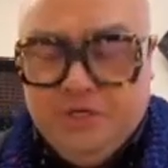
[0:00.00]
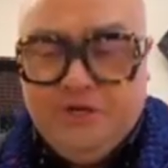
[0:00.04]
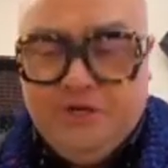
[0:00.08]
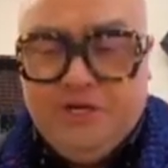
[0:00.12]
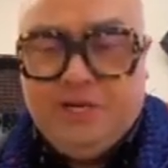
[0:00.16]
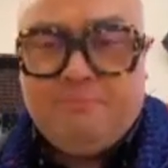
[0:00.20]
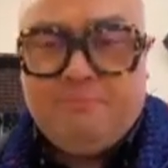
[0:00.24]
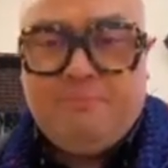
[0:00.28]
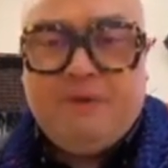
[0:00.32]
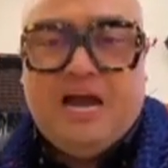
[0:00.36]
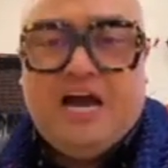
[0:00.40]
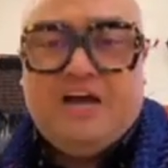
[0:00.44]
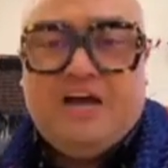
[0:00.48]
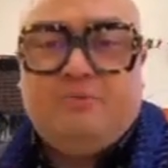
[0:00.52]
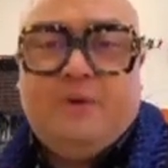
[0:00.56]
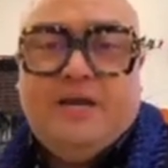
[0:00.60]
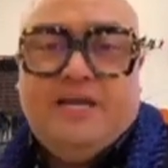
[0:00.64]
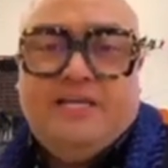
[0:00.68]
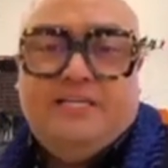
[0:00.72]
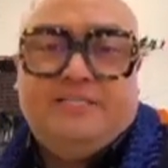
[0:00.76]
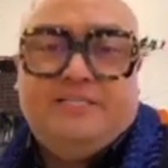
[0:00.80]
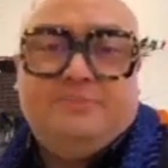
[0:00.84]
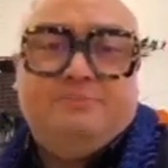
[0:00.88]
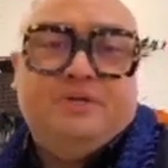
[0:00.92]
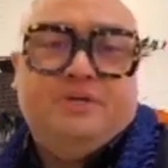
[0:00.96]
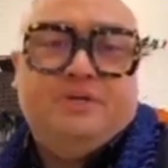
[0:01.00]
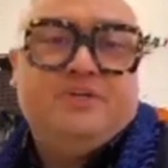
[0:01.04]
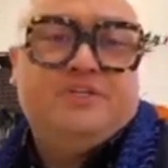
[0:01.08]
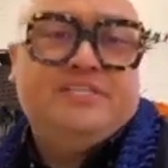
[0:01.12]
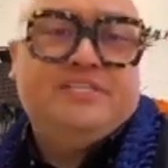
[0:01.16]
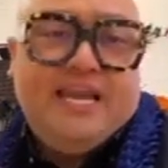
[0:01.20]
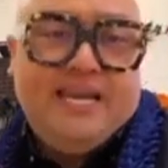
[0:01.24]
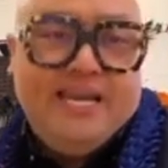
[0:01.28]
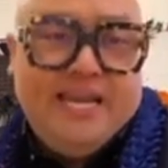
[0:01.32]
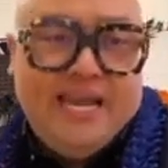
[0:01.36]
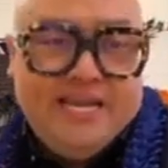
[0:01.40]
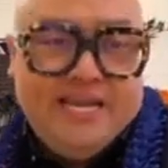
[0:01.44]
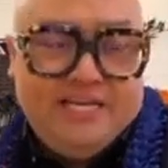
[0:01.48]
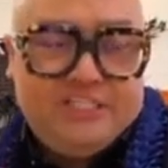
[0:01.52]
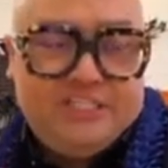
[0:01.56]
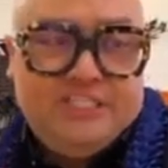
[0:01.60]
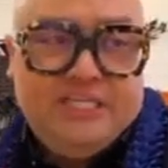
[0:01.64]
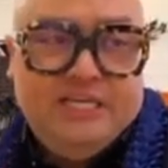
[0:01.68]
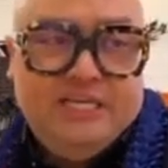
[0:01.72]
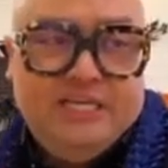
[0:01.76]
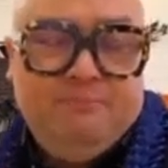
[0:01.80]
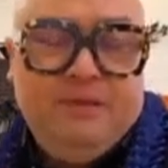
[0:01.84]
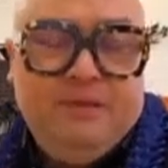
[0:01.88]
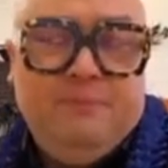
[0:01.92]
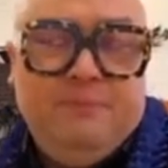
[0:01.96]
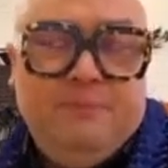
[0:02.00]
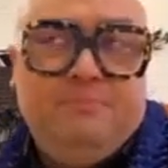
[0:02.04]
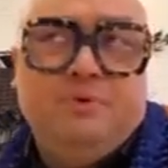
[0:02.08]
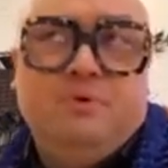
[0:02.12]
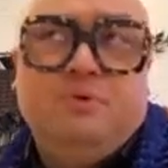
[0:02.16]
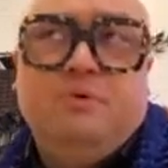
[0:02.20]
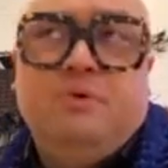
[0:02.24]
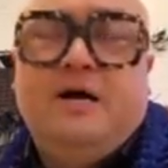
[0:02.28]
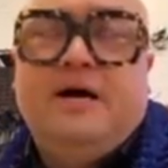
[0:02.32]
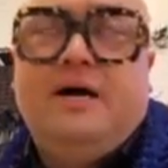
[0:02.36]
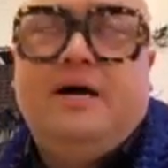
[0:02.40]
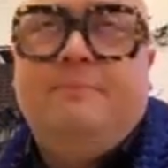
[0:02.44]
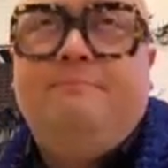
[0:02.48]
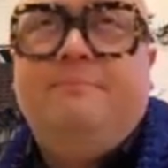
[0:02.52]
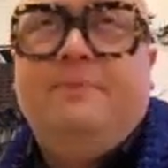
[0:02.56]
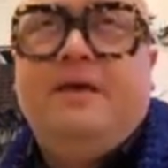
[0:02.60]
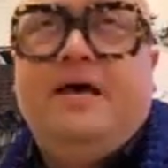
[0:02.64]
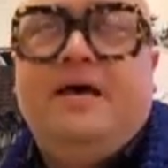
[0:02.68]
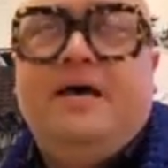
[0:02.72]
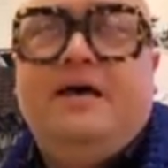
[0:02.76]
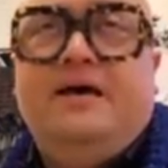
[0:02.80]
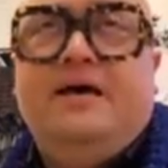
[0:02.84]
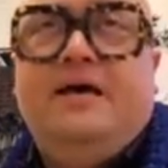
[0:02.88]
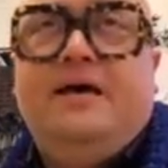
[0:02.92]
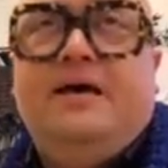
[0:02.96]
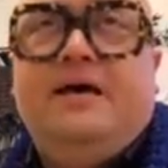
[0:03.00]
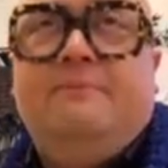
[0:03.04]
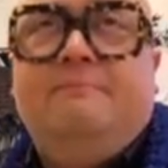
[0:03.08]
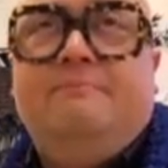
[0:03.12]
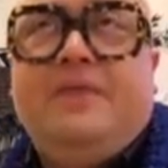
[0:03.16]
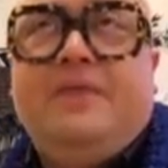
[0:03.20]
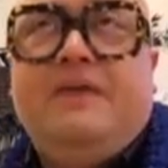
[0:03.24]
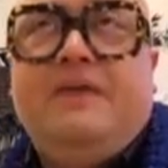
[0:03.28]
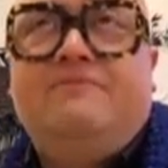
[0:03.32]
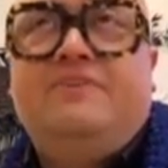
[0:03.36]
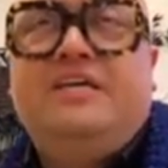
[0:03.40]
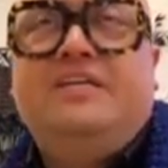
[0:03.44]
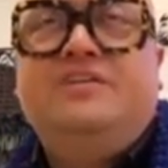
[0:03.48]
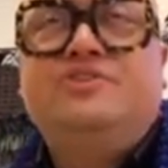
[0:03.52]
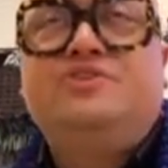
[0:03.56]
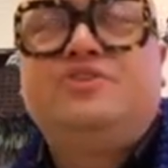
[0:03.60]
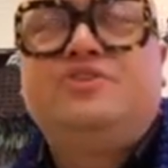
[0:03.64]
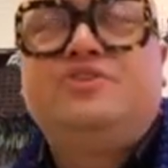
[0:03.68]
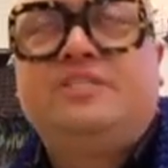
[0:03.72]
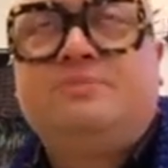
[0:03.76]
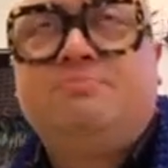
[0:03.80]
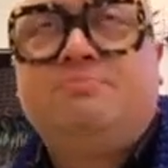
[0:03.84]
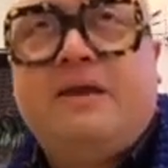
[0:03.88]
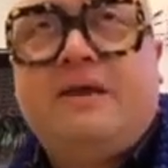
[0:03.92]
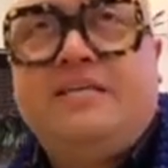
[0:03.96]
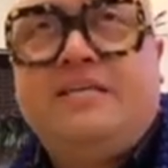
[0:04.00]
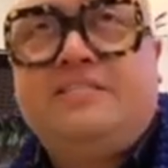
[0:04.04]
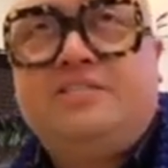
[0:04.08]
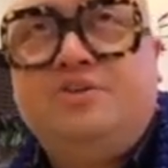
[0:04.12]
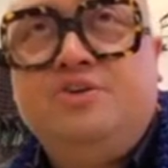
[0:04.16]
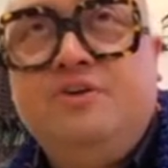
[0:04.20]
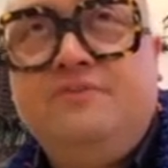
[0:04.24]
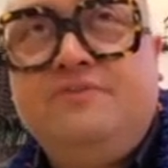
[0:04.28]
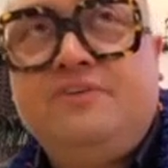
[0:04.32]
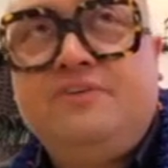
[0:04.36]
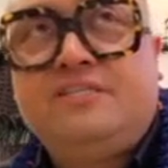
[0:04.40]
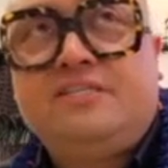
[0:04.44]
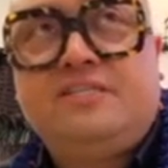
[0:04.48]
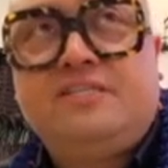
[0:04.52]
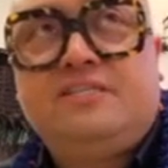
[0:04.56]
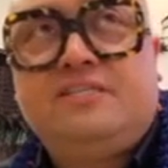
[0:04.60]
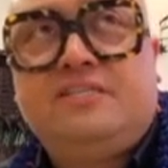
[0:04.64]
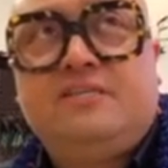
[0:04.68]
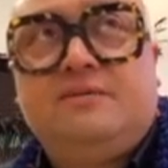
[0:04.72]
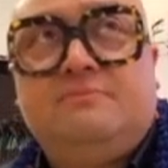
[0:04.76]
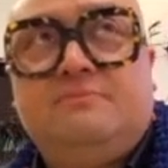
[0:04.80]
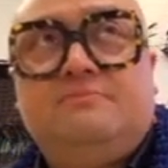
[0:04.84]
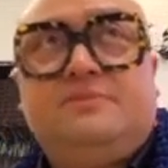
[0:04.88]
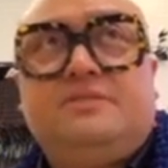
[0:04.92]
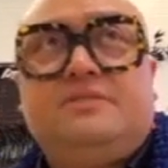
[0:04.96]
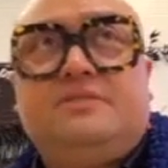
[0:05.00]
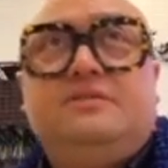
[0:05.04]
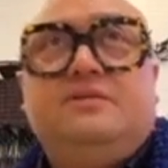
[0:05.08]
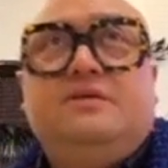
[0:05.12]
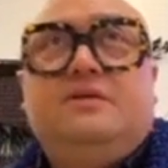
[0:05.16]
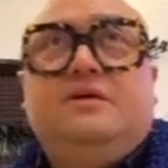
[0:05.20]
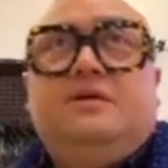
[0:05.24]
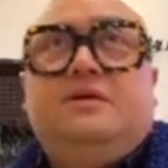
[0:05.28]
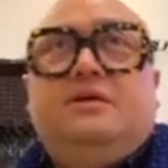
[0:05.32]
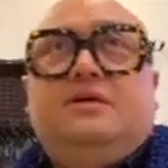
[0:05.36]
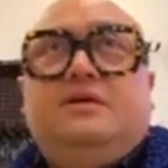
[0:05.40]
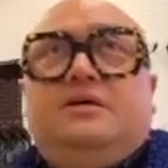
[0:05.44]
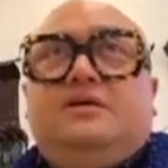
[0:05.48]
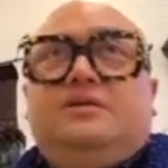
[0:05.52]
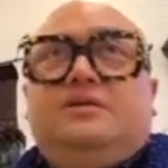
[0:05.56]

learning pathways, because ADHD people have interest-based nervous systems.